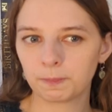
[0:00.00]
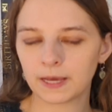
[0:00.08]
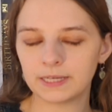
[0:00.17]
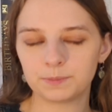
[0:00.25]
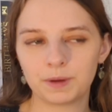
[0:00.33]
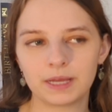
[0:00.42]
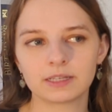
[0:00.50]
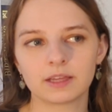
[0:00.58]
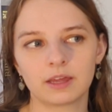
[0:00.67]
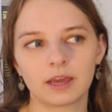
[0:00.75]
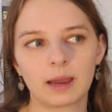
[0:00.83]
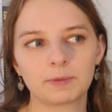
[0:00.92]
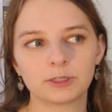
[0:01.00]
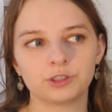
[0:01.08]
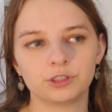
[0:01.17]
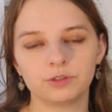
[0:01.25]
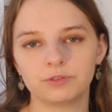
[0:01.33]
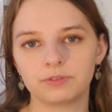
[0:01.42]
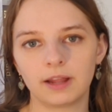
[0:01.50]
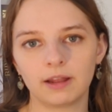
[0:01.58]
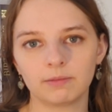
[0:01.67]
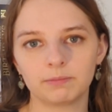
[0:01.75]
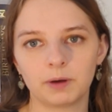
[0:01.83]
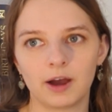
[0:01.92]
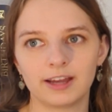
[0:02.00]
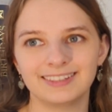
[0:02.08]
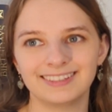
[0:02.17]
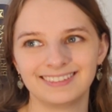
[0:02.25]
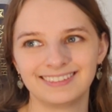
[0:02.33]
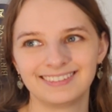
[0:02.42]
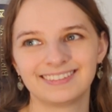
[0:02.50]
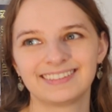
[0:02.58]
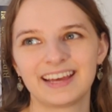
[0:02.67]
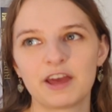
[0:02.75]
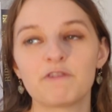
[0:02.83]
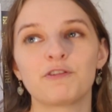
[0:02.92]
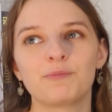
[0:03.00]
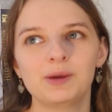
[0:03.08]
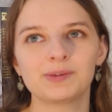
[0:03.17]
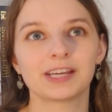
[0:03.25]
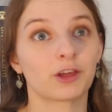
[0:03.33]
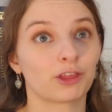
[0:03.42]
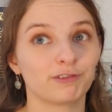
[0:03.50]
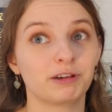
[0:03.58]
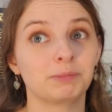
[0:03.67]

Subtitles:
It depends, I think, how much you fell behind. For me, it was like 3